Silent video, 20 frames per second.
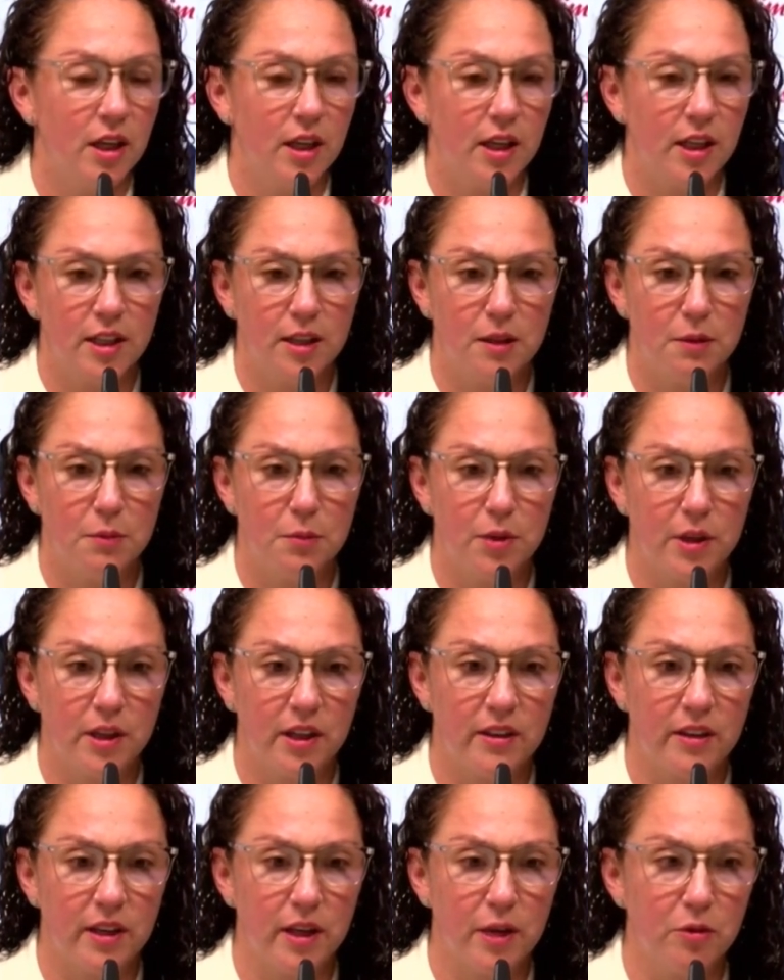Um, but
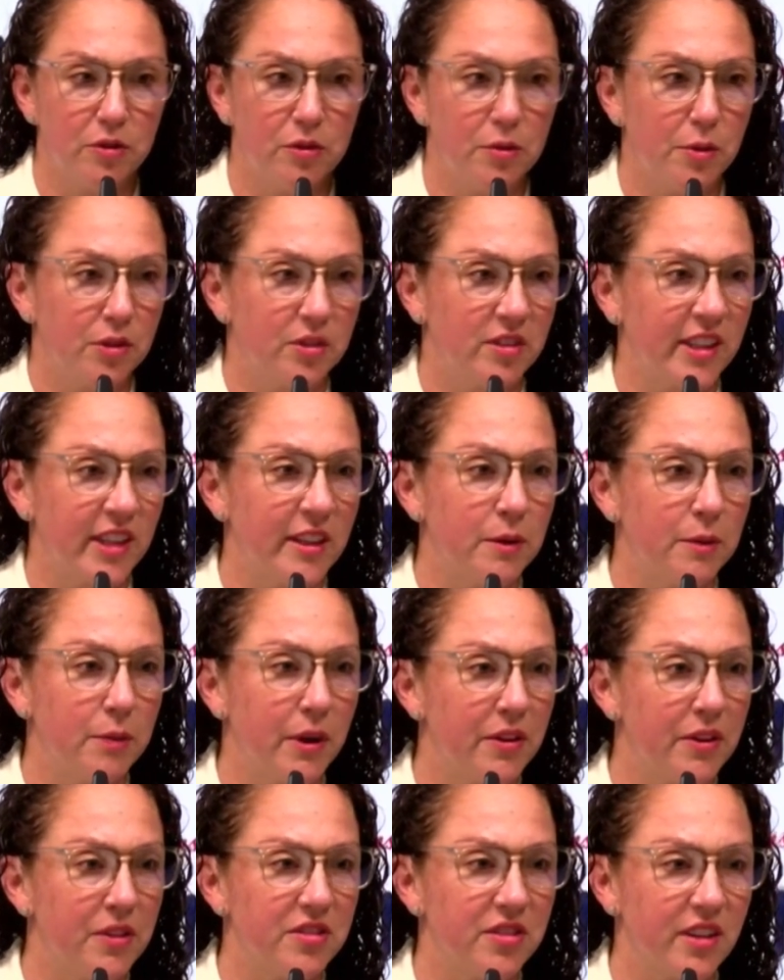I think it was about standing
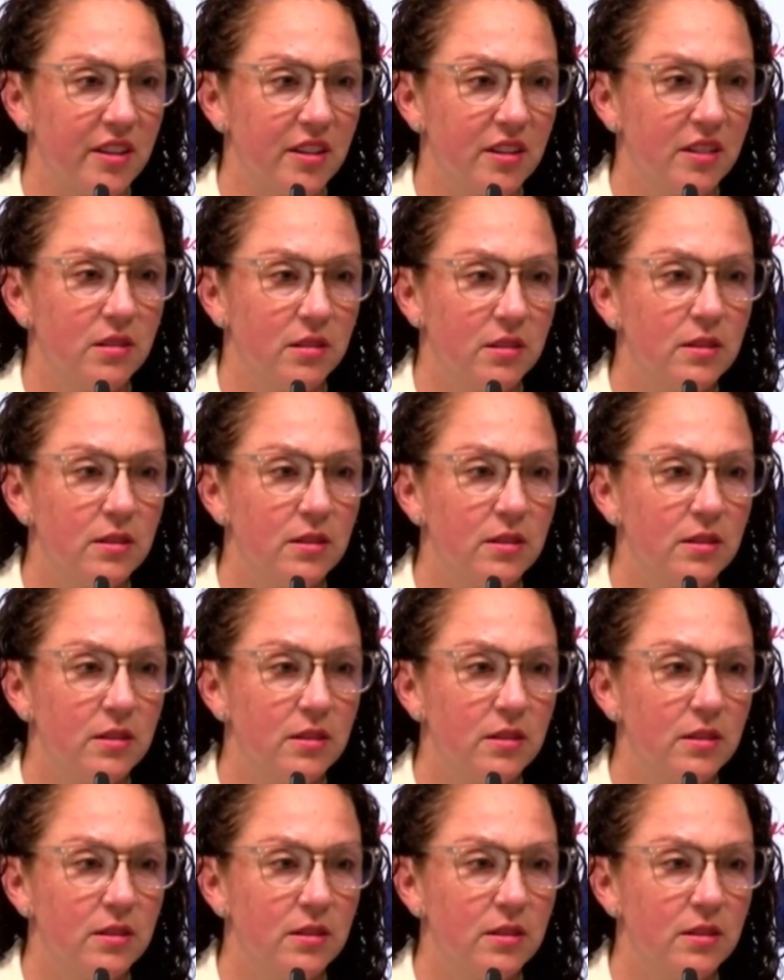by their side.